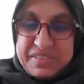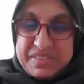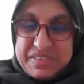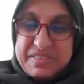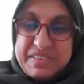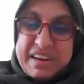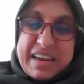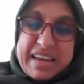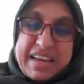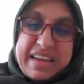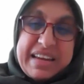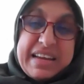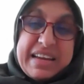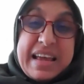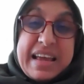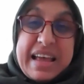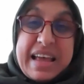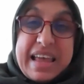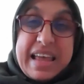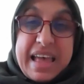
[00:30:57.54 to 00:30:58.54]
Great.
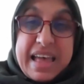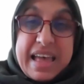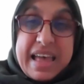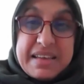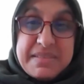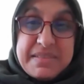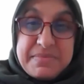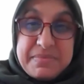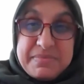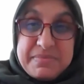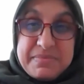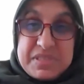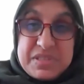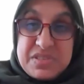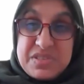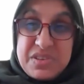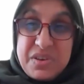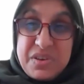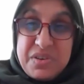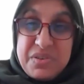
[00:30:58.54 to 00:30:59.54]

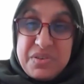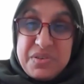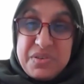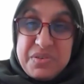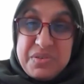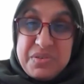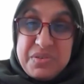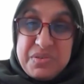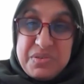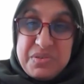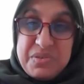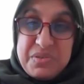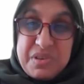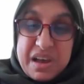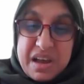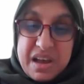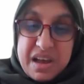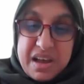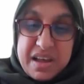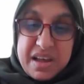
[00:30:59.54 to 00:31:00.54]
So
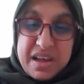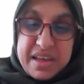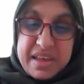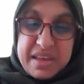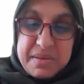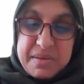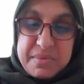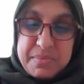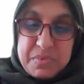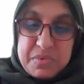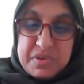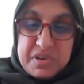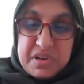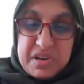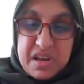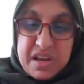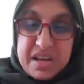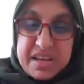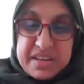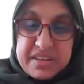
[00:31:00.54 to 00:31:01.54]
I would
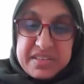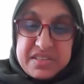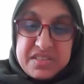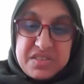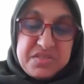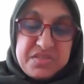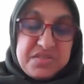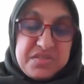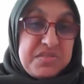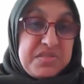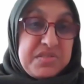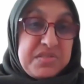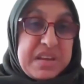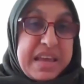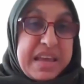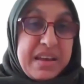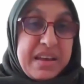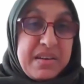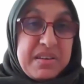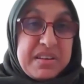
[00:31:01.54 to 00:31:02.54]
like to
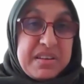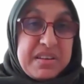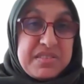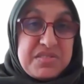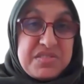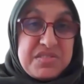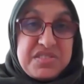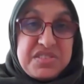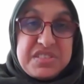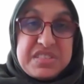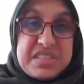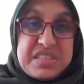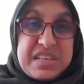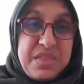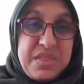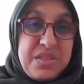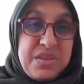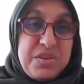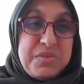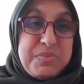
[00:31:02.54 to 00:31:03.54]
now introduce our
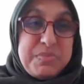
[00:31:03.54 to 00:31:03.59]
third